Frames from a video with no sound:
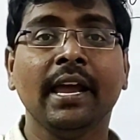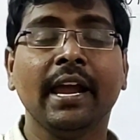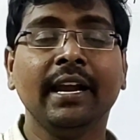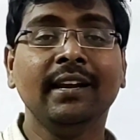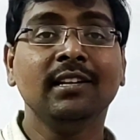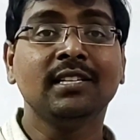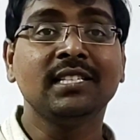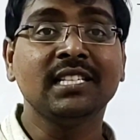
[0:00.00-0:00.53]

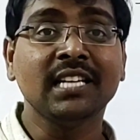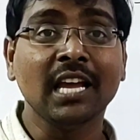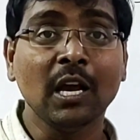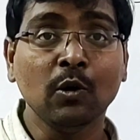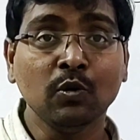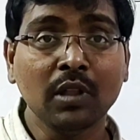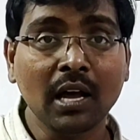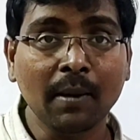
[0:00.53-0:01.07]
and
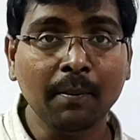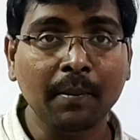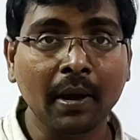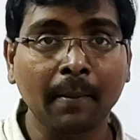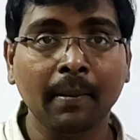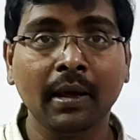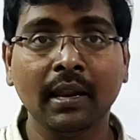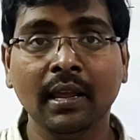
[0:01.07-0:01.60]
save the
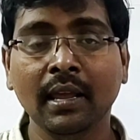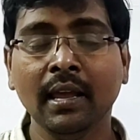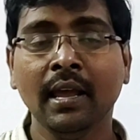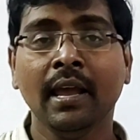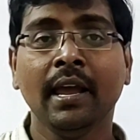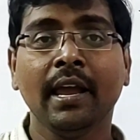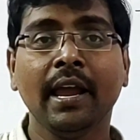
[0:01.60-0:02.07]
memory